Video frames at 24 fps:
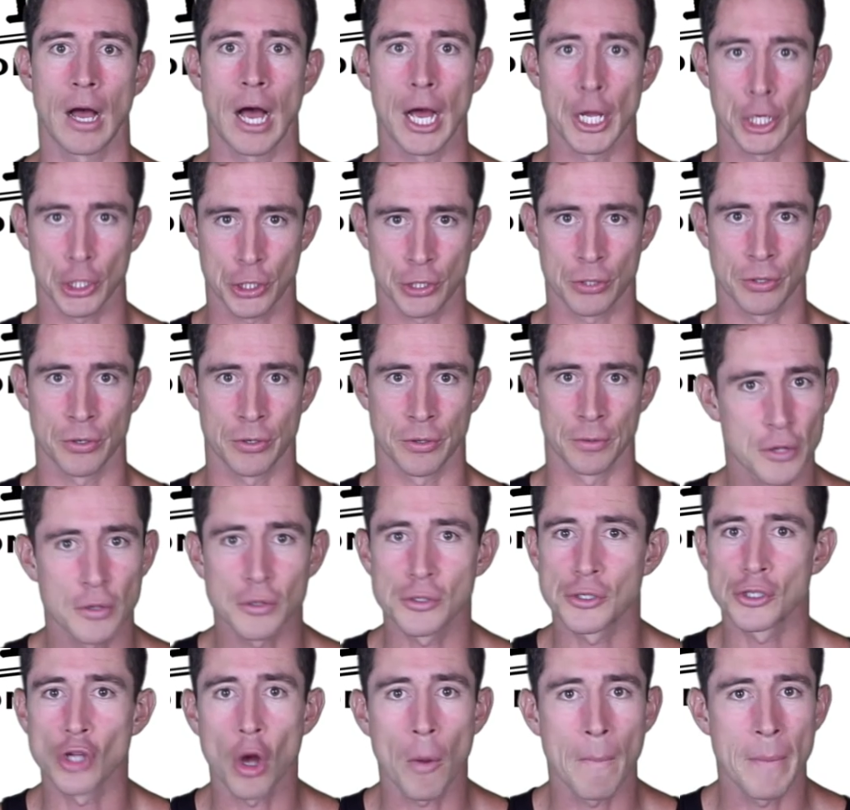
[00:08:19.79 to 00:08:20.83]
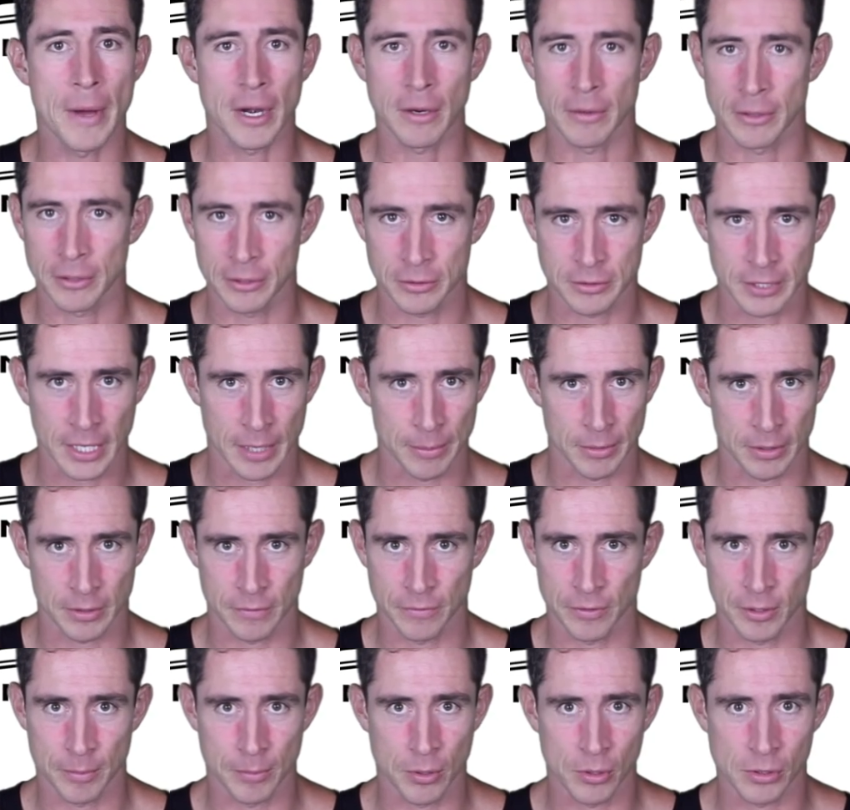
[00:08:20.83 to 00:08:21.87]
I assure you, there's no better entertainment
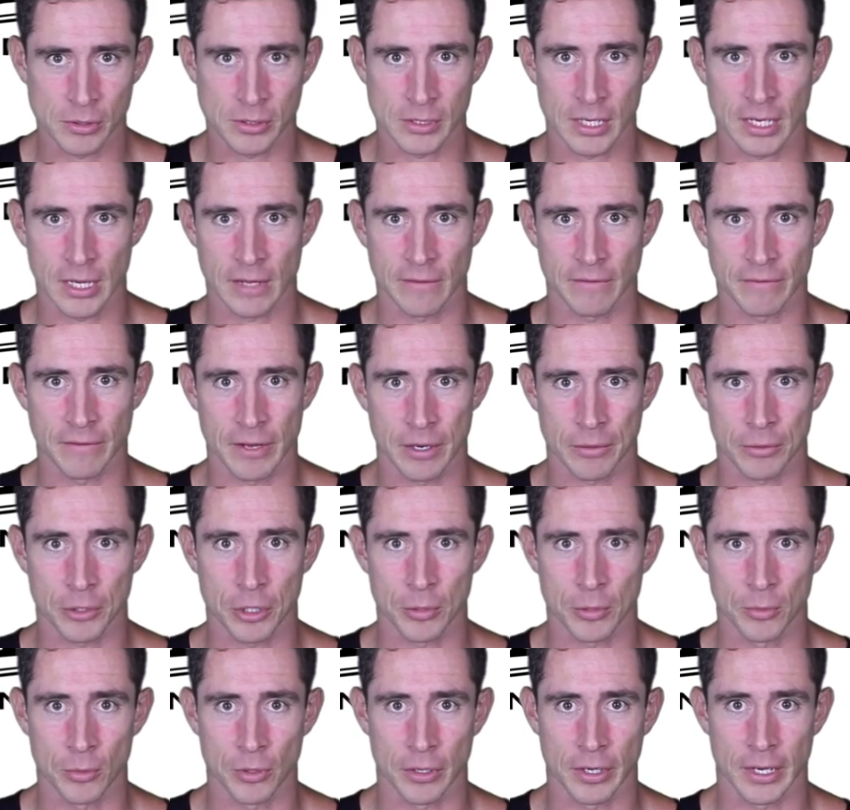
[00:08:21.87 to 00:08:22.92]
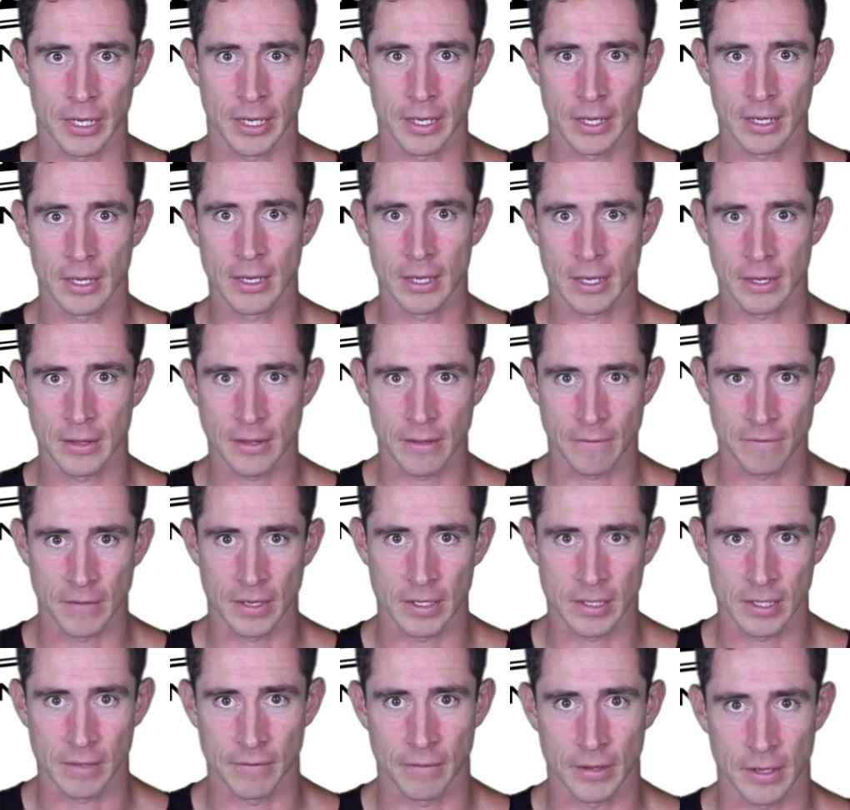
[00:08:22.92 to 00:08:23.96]
for the post-9/11 veteran community than Vet
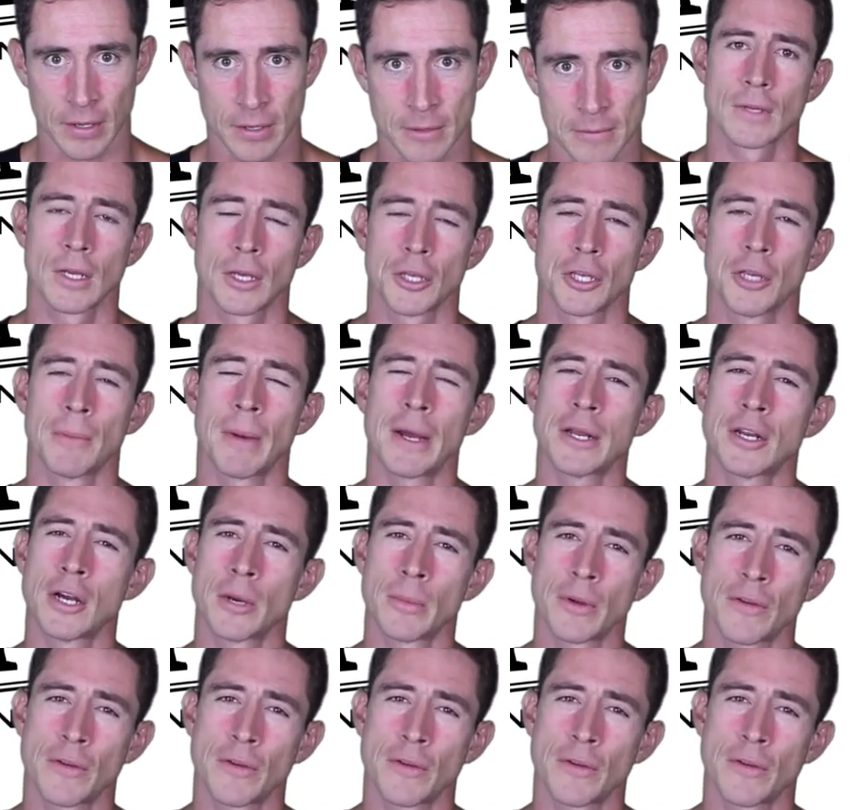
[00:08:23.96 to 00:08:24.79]
TV. You might know